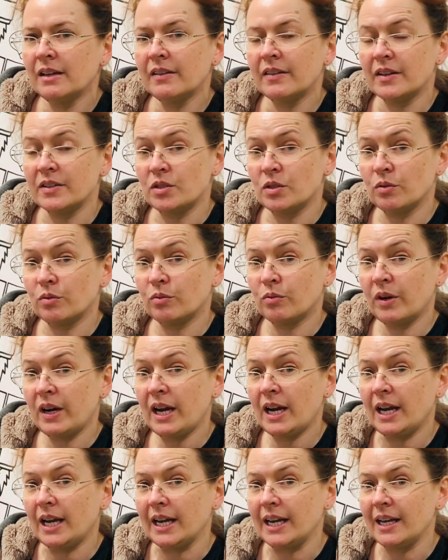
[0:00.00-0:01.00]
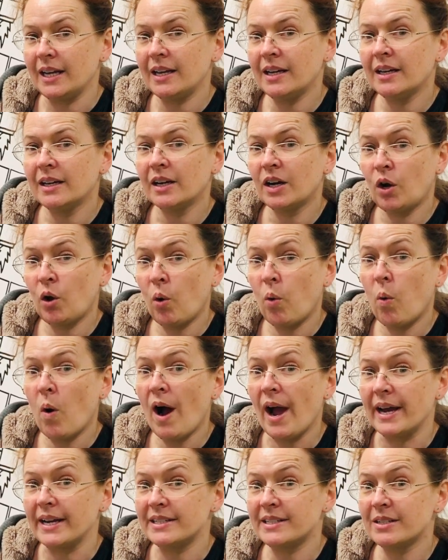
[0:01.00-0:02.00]
that are really
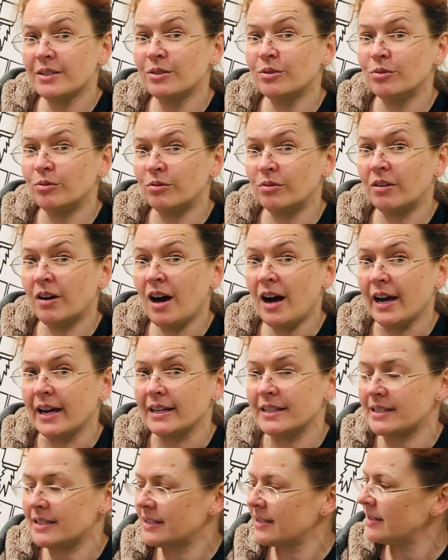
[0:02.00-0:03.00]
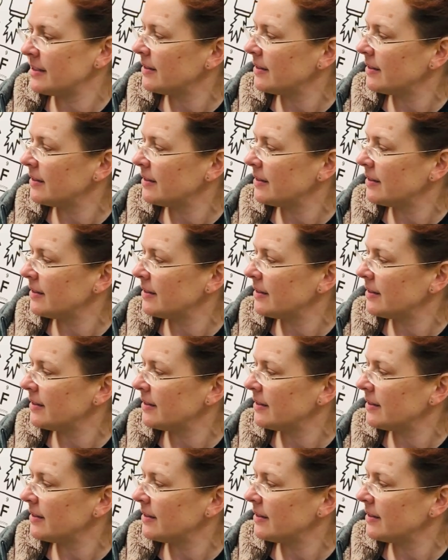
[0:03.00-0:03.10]
quite right.